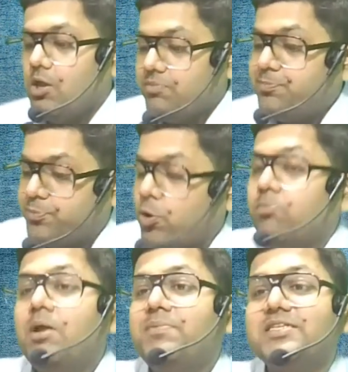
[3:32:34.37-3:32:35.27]
But
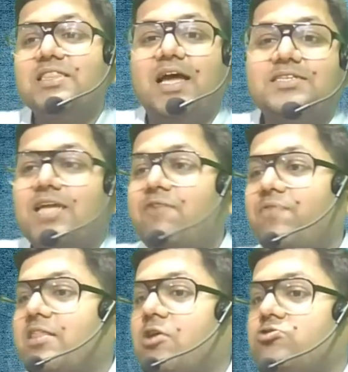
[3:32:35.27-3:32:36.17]
problem is last time
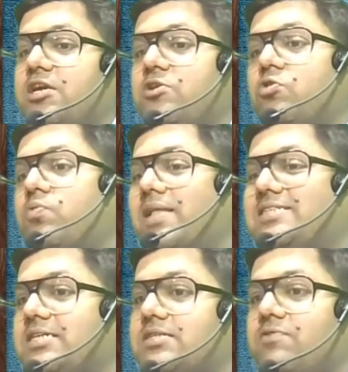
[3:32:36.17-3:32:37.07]
5,000 into
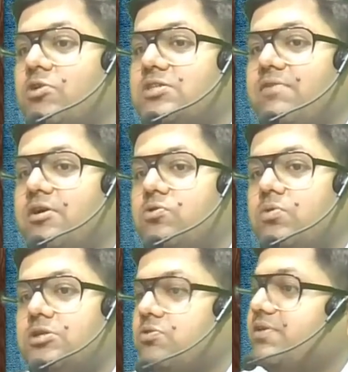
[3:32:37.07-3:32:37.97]
1260 was given to
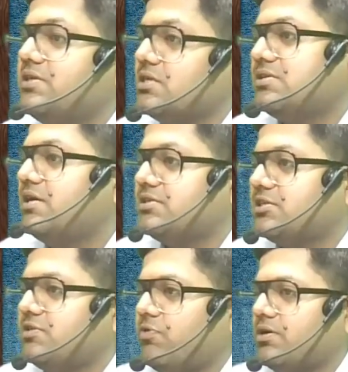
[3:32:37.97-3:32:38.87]
us, so we just did
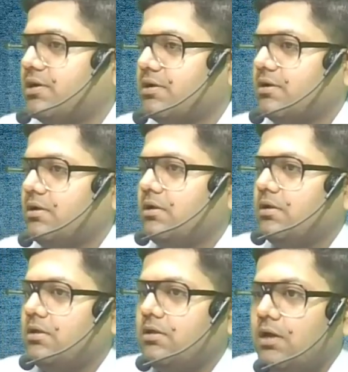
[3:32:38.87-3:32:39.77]
64.
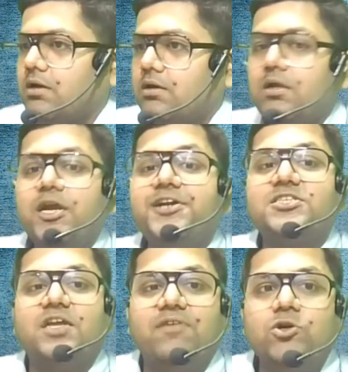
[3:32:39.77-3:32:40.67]
Here it
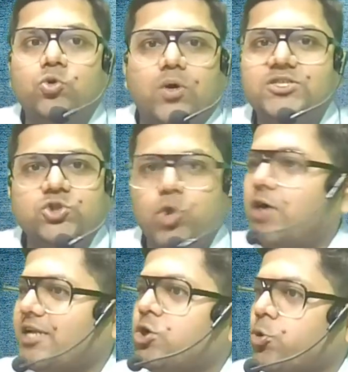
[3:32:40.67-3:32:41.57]
is given to us
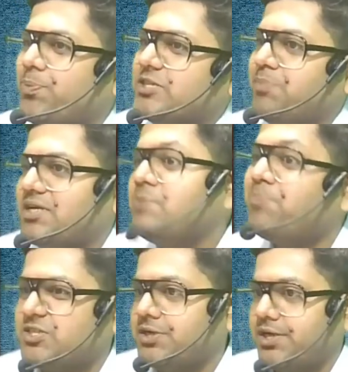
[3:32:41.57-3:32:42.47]
not in rupees but in
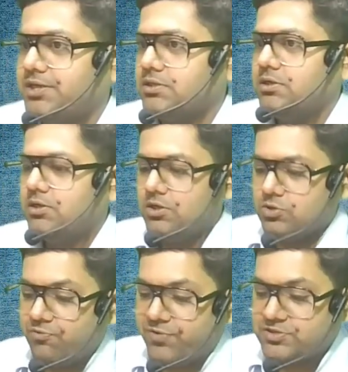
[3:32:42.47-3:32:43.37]
percent.
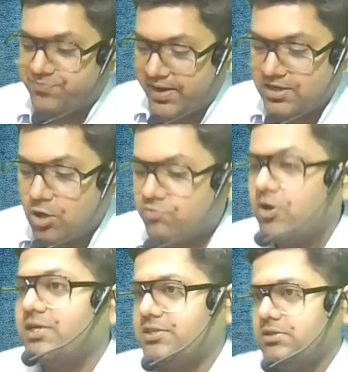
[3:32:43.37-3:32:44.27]
So first find out
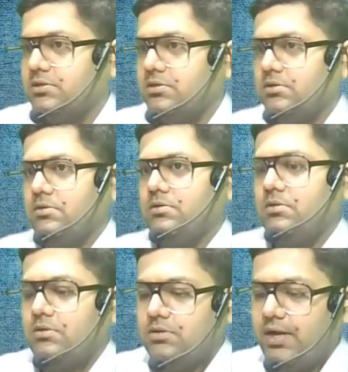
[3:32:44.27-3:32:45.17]
what is
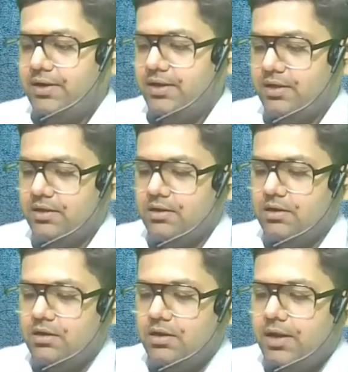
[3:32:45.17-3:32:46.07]
that DA.
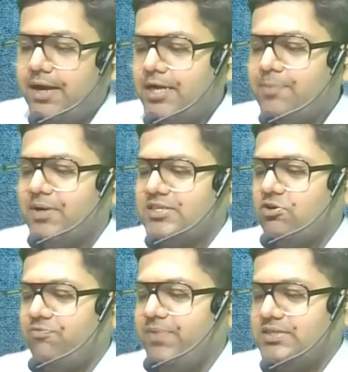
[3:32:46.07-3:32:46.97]
80%
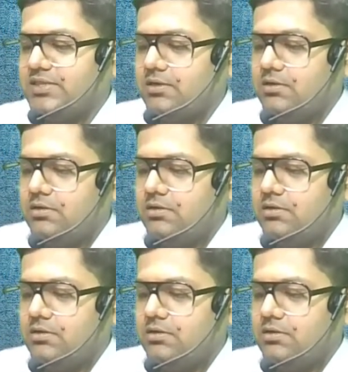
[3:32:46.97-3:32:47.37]
of basic.